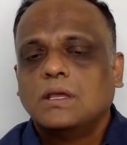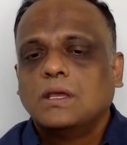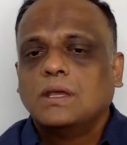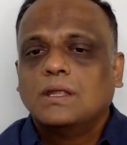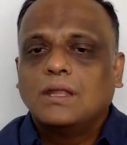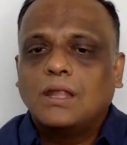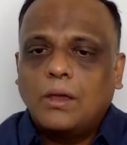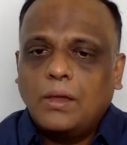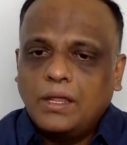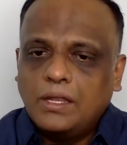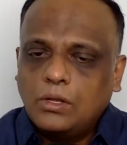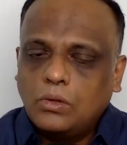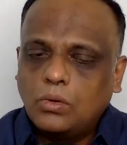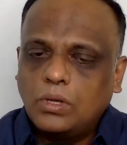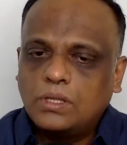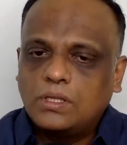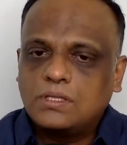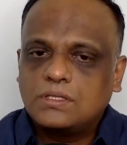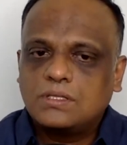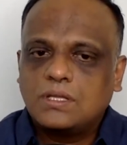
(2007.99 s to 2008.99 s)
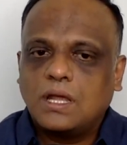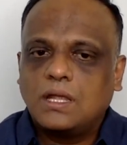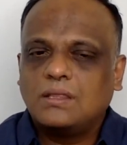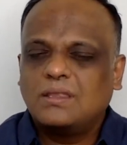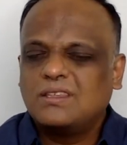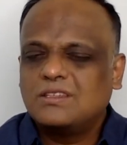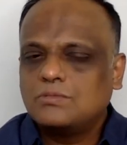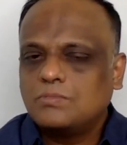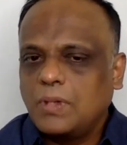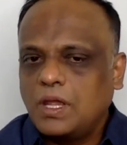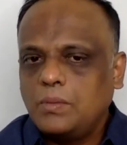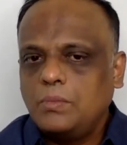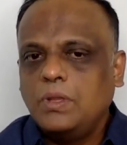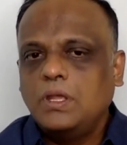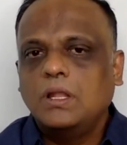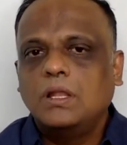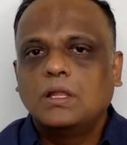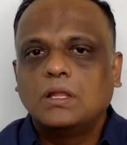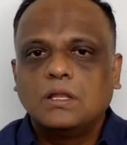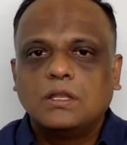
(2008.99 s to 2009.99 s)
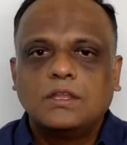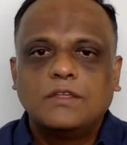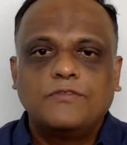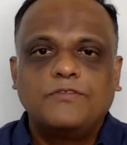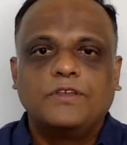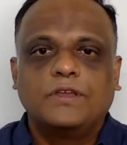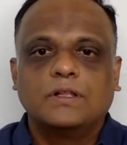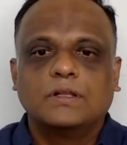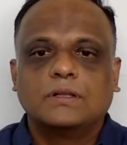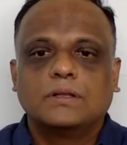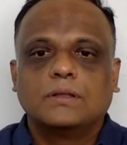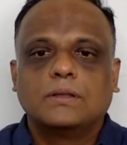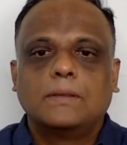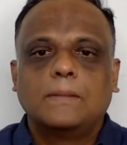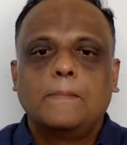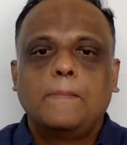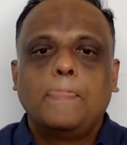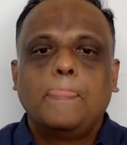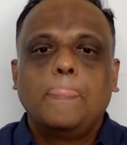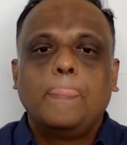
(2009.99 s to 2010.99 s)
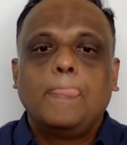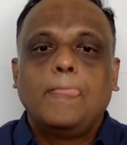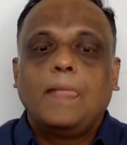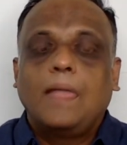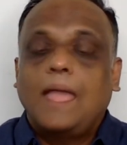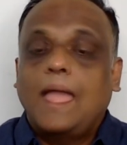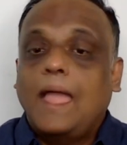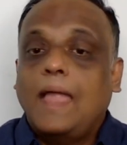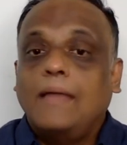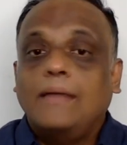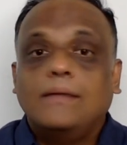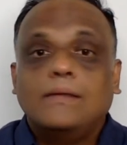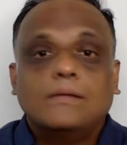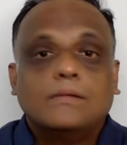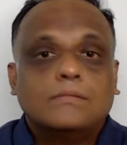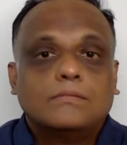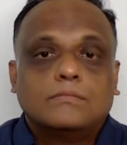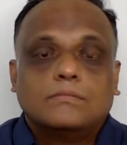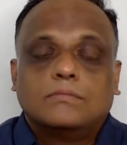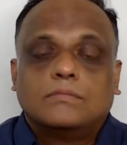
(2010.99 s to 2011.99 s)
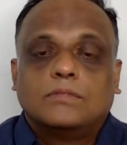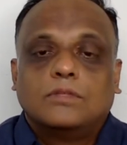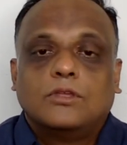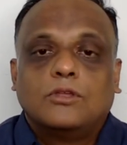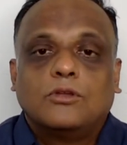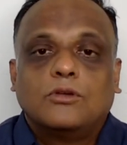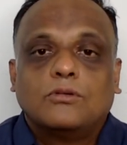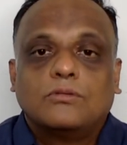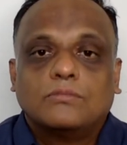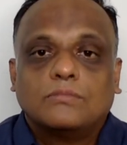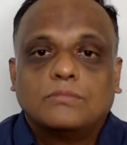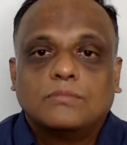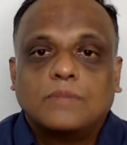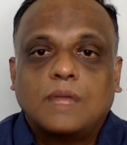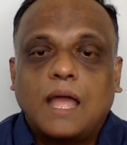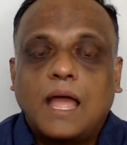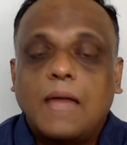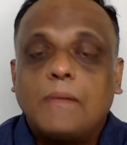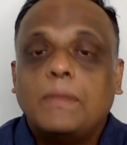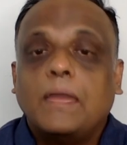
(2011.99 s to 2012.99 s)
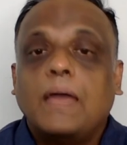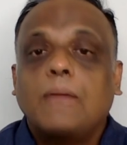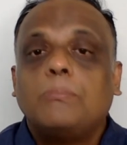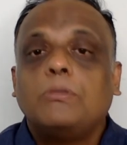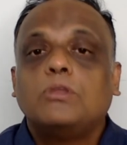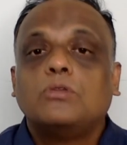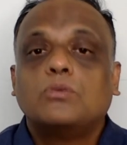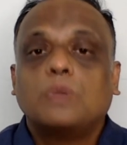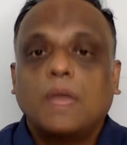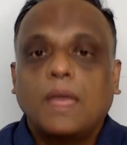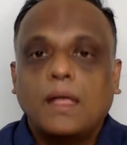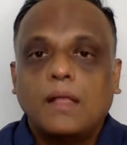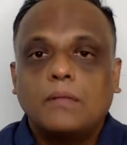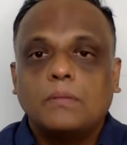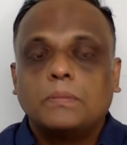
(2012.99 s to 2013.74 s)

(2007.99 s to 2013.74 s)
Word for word: Now, I know at the start this might be a little difficult and you know, I'm happy to help.